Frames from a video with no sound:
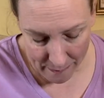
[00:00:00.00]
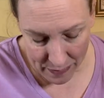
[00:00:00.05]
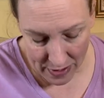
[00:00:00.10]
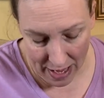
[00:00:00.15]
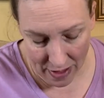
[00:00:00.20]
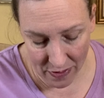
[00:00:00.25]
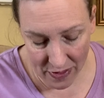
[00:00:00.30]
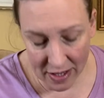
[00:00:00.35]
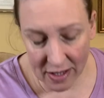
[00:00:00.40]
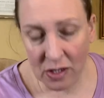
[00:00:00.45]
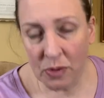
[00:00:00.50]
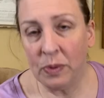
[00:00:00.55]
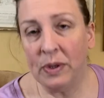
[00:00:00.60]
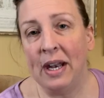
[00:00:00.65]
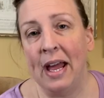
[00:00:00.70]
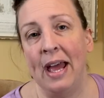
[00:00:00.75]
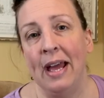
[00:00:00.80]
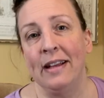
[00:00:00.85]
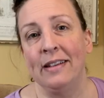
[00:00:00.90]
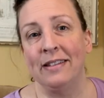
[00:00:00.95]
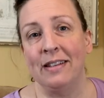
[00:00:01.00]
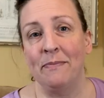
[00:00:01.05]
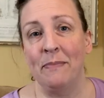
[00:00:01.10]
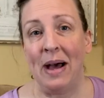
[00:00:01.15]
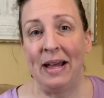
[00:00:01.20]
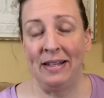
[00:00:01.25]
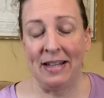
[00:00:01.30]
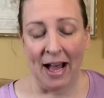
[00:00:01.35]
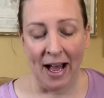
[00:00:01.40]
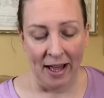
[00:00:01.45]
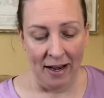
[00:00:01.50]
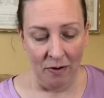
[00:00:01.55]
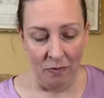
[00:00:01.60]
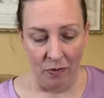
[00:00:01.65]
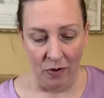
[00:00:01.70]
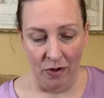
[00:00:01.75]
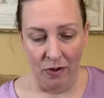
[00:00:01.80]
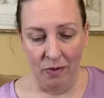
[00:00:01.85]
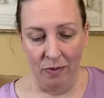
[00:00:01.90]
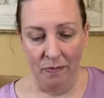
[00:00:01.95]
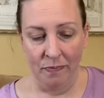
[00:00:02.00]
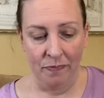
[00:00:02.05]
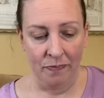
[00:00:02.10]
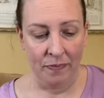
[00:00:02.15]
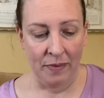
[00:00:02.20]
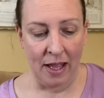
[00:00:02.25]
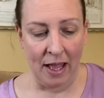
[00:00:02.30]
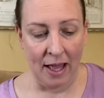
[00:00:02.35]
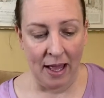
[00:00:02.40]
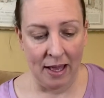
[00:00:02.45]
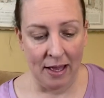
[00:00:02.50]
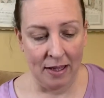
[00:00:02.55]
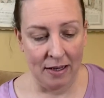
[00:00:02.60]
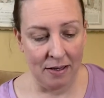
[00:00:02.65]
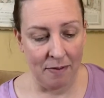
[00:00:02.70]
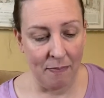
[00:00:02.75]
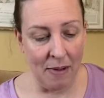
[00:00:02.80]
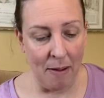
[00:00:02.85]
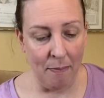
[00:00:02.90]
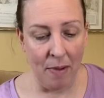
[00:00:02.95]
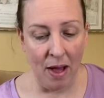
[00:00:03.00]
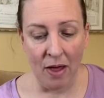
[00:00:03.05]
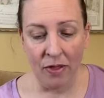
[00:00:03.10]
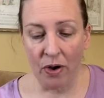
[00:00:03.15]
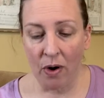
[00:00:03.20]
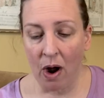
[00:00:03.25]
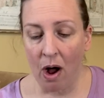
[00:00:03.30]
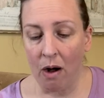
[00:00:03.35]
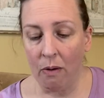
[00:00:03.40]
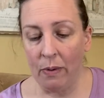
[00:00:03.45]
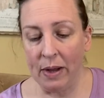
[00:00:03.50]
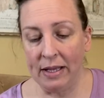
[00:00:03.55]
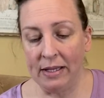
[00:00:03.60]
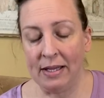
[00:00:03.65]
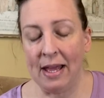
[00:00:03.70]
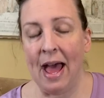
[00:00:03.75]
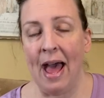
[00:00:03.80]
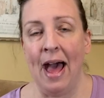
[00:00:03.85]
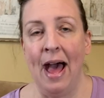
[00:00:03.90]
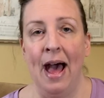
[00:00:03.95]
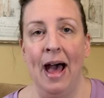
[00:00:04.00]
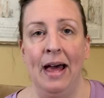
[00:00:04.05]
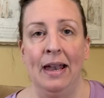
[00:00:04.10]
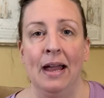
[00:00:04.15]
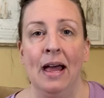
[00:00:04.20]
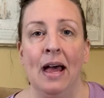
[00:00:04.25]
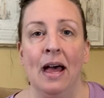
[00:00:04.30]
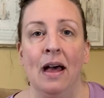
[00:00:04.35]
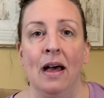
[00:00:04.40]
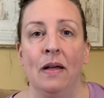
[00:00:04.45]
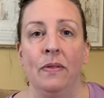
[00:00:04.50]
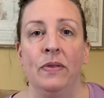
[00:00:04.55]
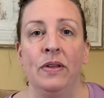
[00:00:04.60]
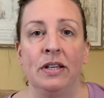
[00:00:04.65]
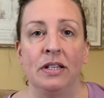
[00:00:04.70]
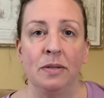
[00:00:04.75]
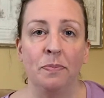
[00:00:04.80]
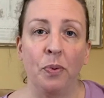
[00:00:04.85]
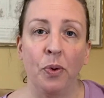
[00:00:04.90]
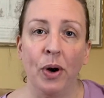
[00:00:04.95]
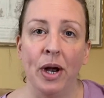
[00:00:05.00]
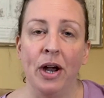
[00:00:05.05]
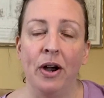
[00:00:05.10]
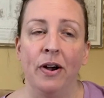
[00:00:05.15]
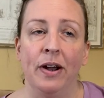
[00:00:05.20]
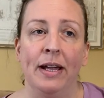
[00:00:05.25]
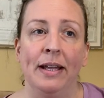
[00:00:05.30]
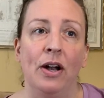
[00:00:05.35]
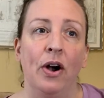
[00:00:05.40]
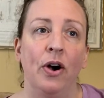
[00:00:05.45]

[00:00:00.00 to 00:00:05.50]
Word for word: and this one hangs in my dining room, and my mother always had this prayer in